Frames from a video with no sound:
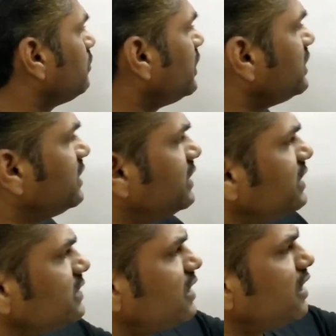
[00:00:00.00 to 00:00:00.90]
but
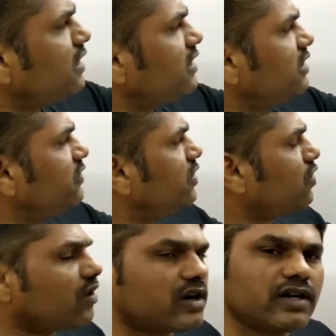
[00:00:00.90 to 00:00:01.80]
this 100 will
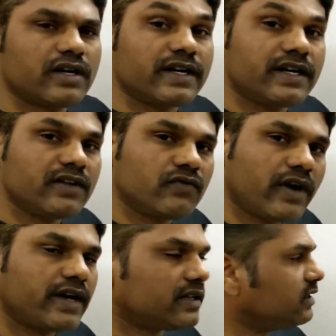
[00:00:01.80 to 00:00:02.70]
not
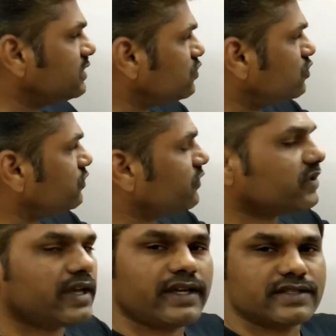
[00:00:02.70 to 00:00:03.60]
divide this
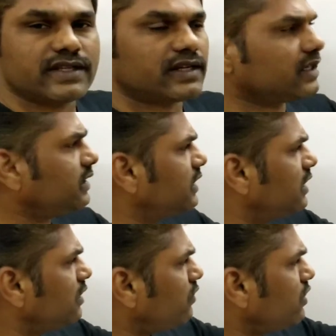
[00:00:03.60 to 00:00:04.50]
250 exactly.
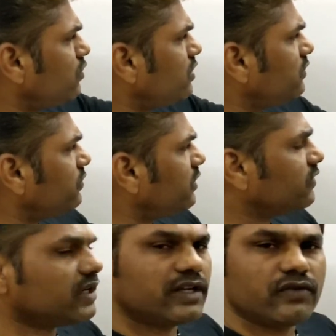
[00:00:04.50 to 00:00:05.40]
125
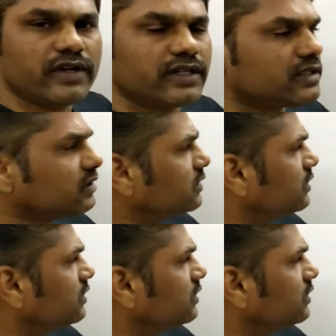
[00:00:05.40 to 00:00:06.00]
will divide.